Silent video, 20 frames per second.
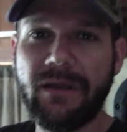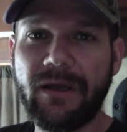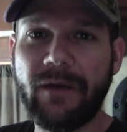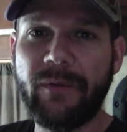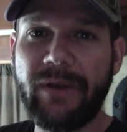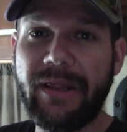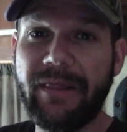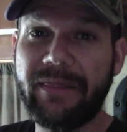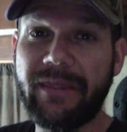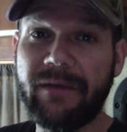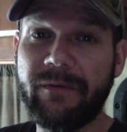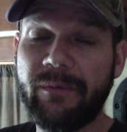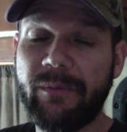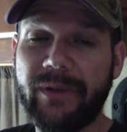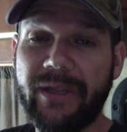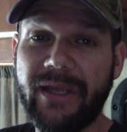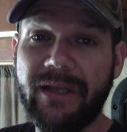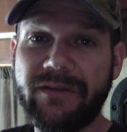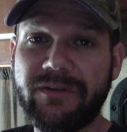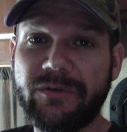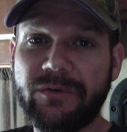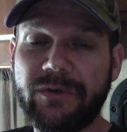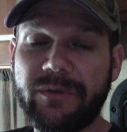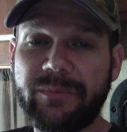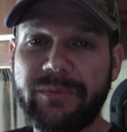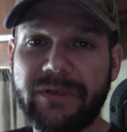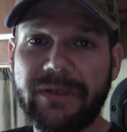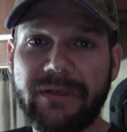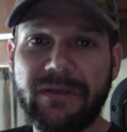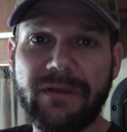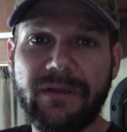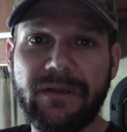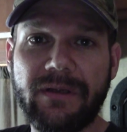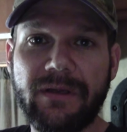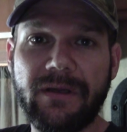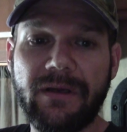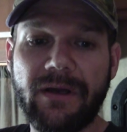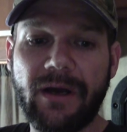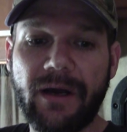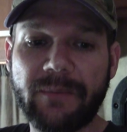And we didn't think we would get to it, but
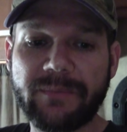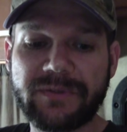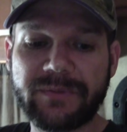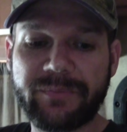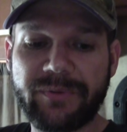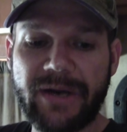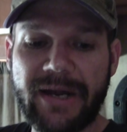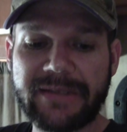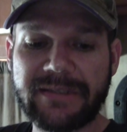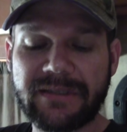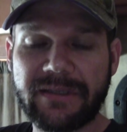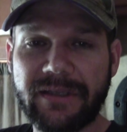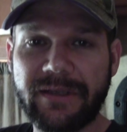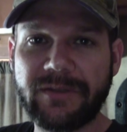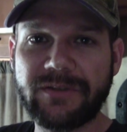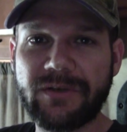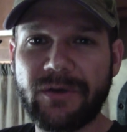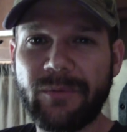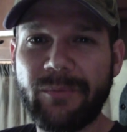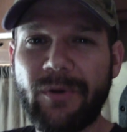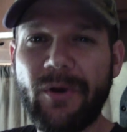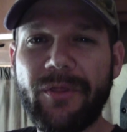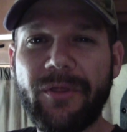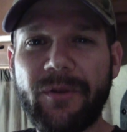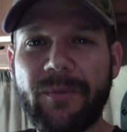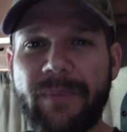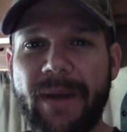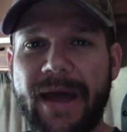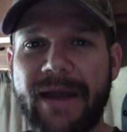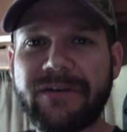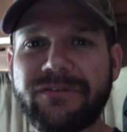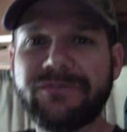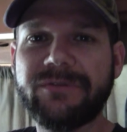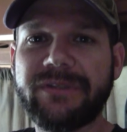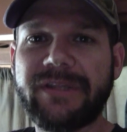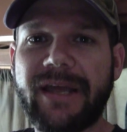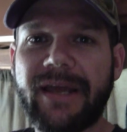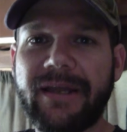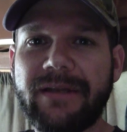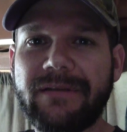um, surprisingly. So both of the batteries
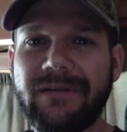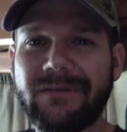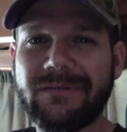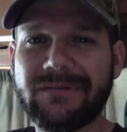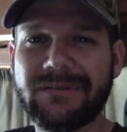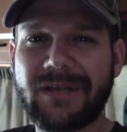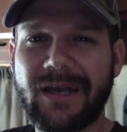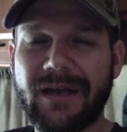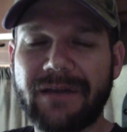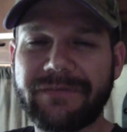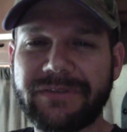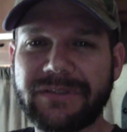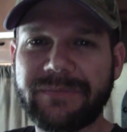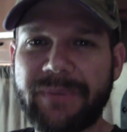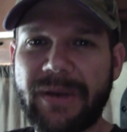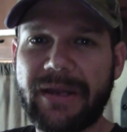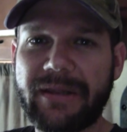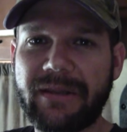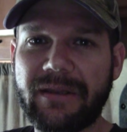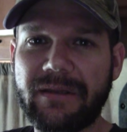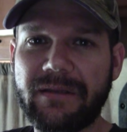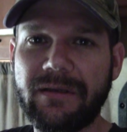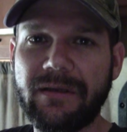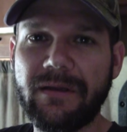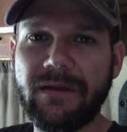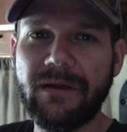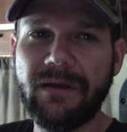are dead. That was kind of expected.